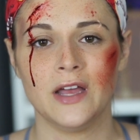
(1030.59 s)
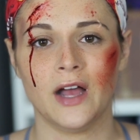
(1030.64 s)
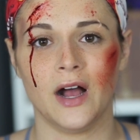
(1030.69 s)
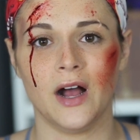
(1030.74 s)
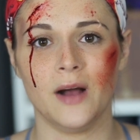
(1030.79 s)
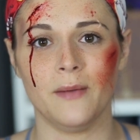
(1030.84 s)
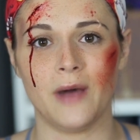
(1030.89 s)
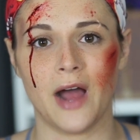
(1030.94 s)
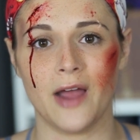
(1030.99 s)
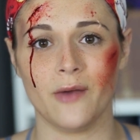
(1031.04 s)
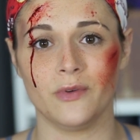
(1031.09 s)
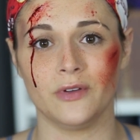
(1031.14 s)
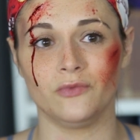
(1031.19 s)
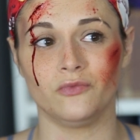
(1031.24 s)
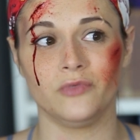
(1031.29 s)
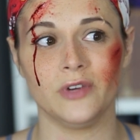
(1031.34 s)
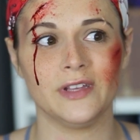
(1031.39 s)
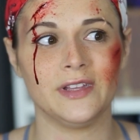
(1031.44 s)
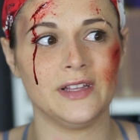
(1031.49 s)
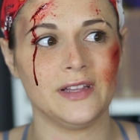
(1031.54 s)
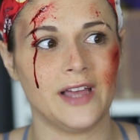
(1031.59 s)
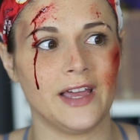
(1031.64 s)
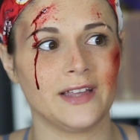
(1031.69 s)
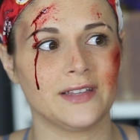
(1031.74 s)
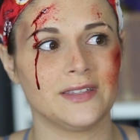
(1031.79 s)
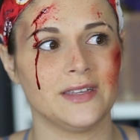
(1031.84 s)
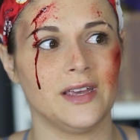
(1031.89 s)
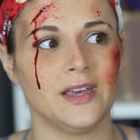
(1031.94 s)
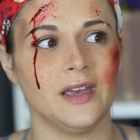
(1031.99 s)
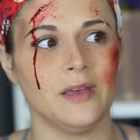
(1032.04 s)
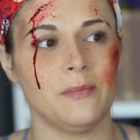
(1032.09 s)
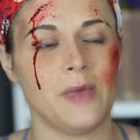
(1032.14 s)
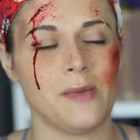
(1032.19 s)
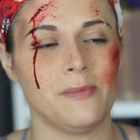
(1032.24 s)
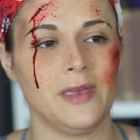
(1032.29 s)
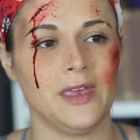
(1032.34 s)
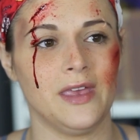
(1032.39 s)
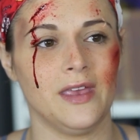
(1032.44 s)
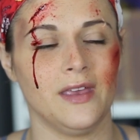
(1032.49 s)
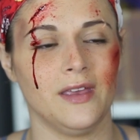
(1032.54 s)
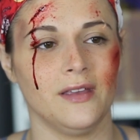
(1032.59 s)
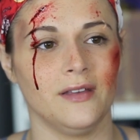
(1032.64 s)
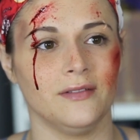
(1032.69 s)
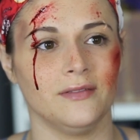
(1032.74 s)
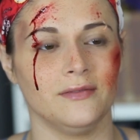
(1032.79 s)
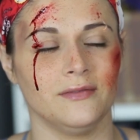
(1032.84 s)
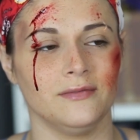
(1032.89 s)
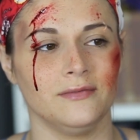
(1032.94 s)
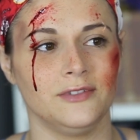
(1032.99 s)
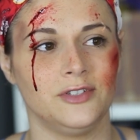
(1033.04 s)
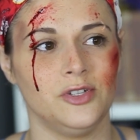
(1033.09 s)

I would really like to maybe